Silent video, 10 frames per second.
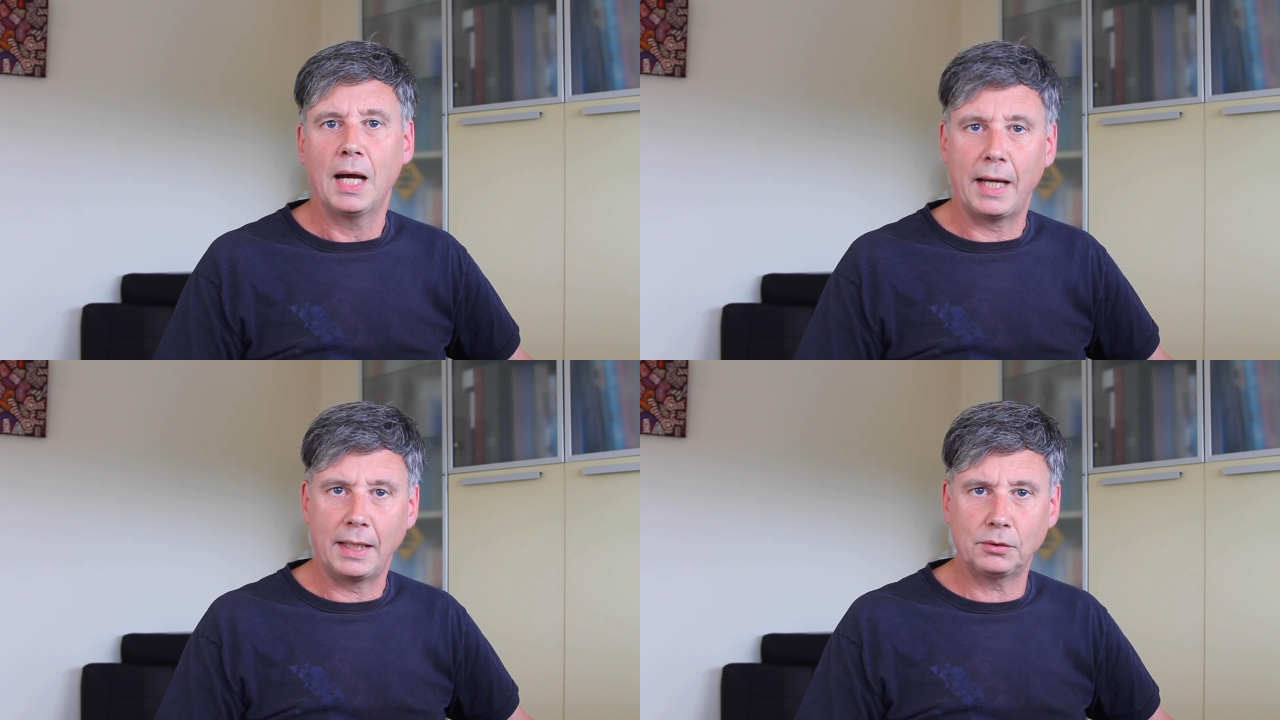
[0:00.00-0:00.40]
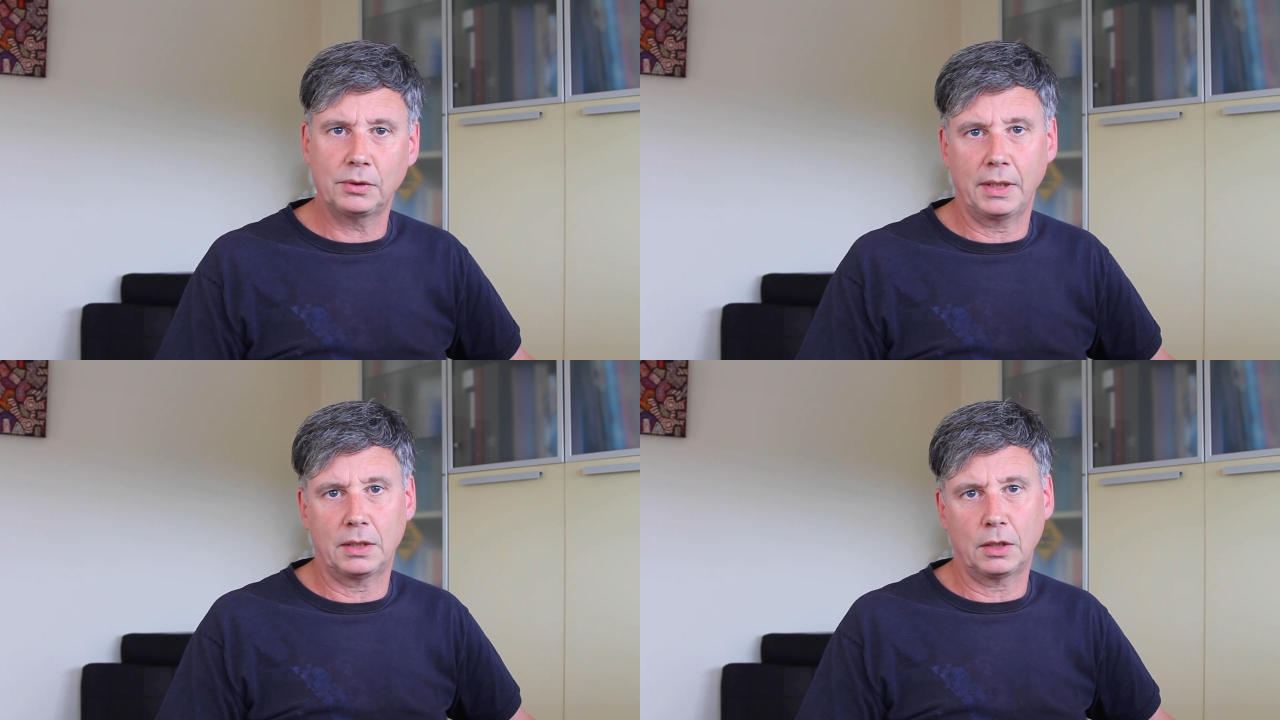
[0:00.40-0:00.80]
I had to
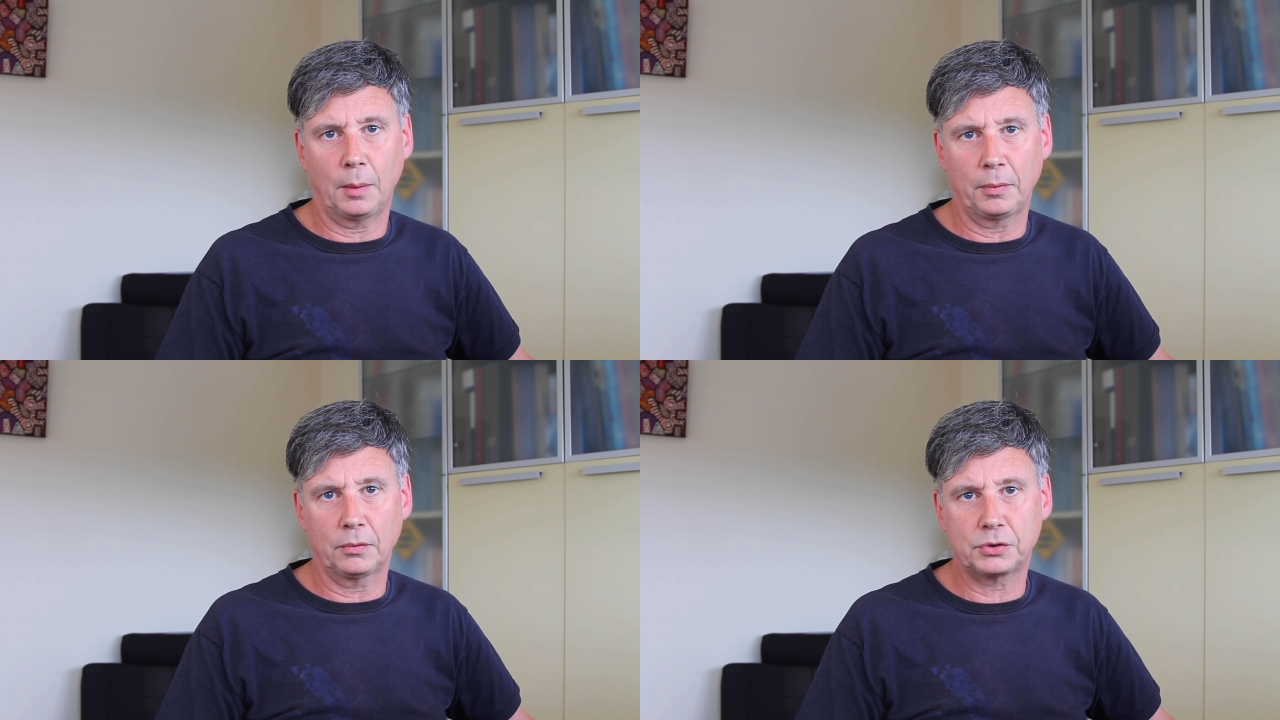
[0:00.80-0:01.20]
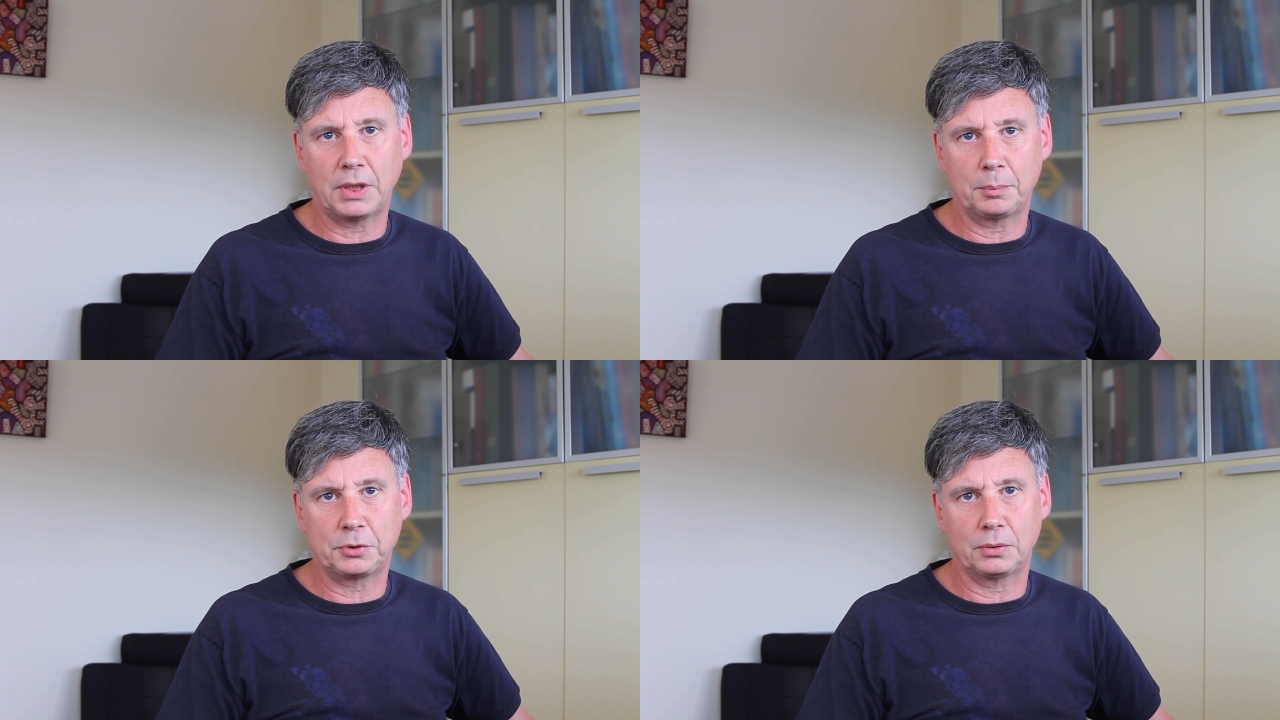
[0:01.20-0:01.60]
take a couple of
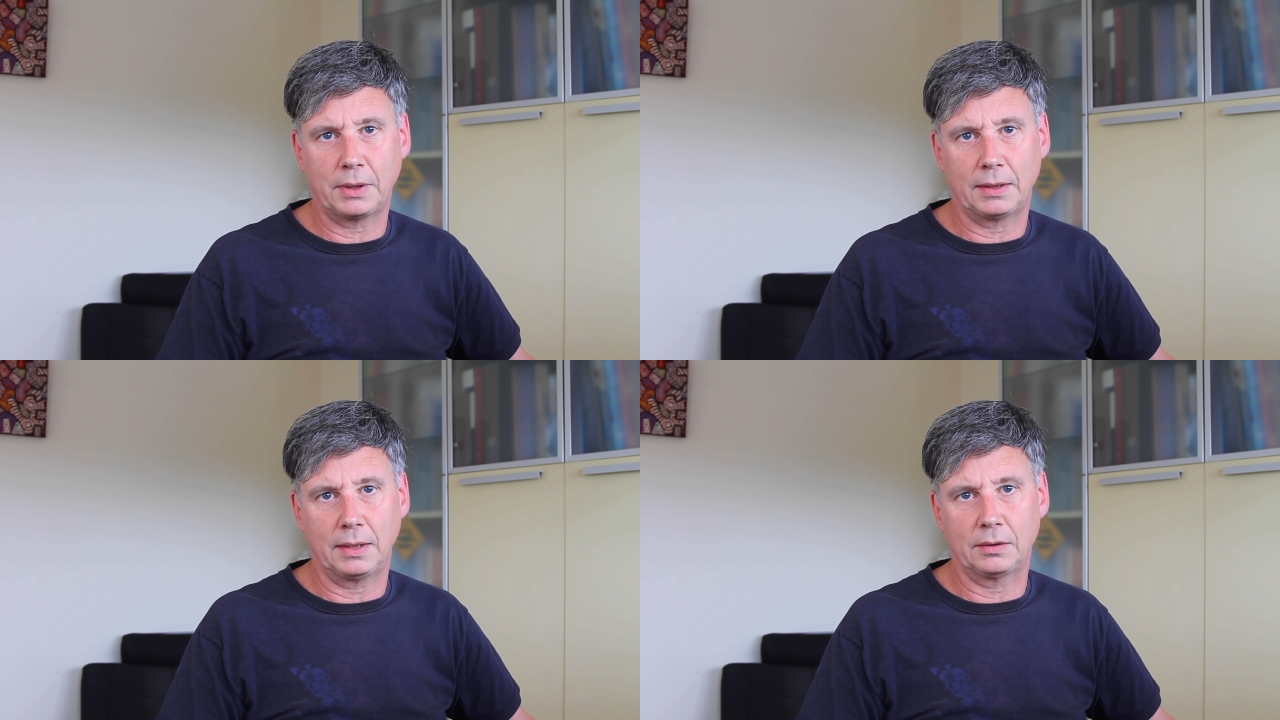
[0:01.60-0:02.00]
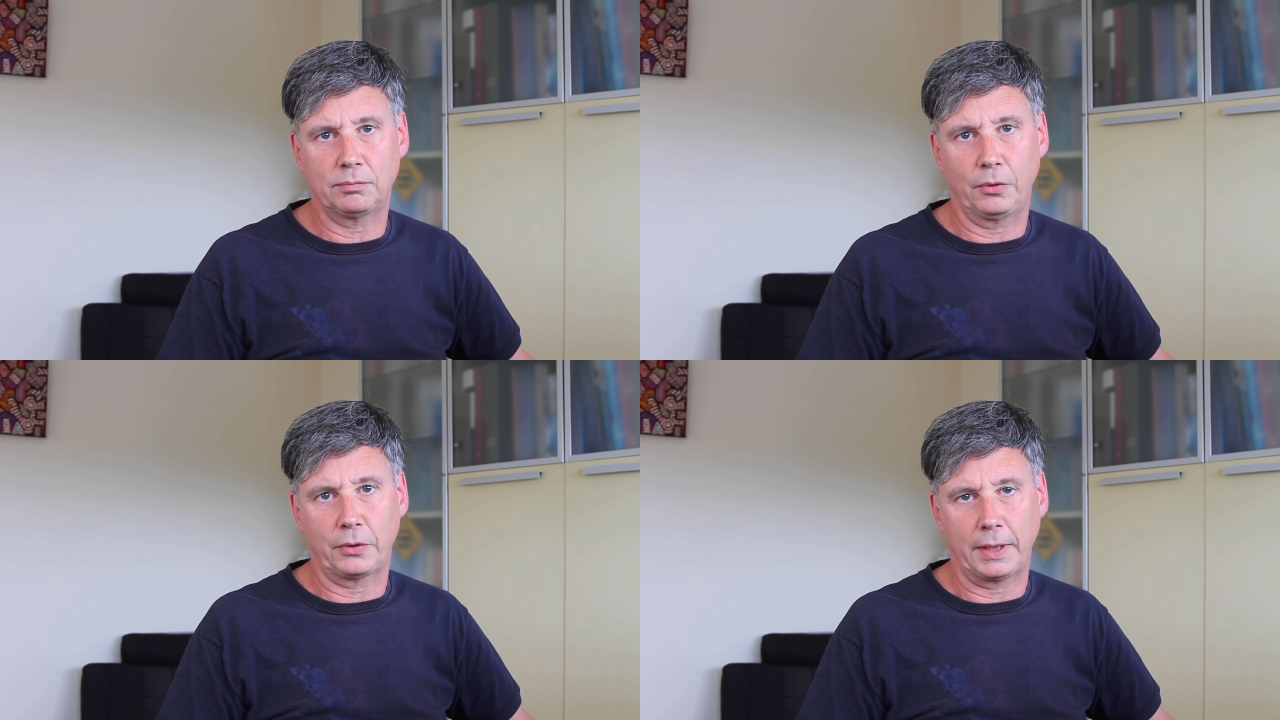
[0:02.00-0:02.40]
steps to get that
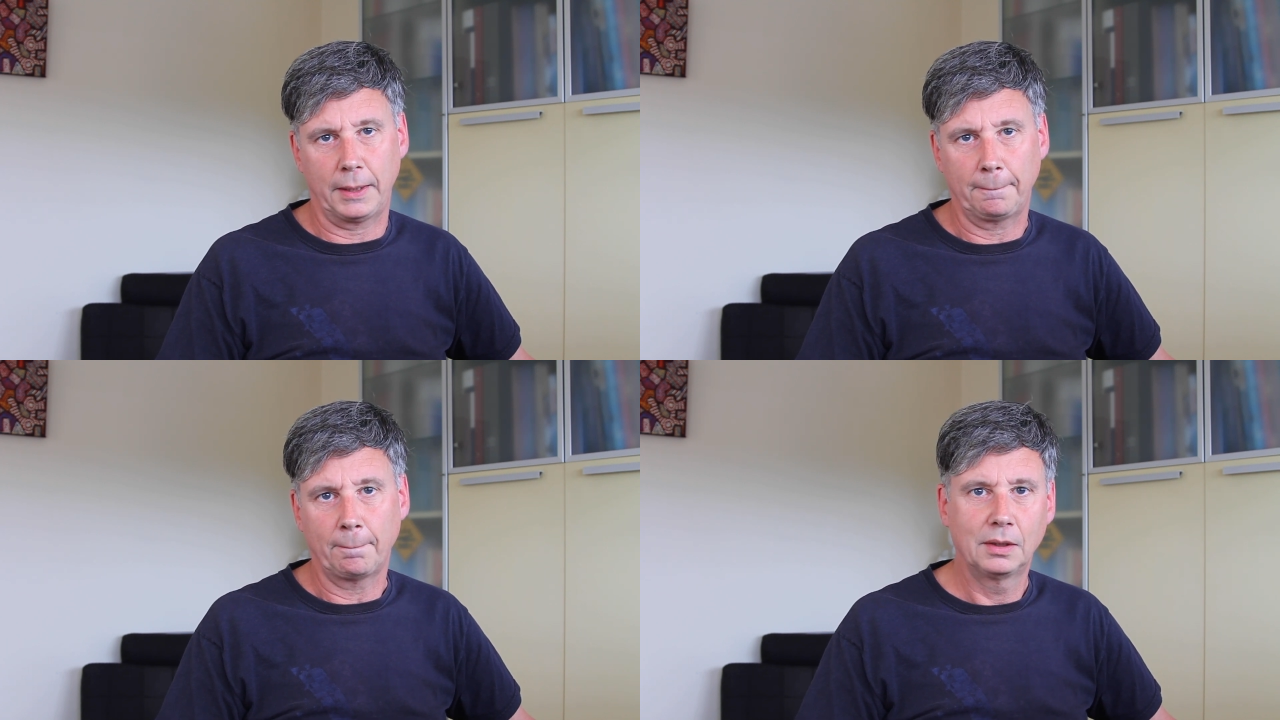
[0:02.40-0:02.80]
working.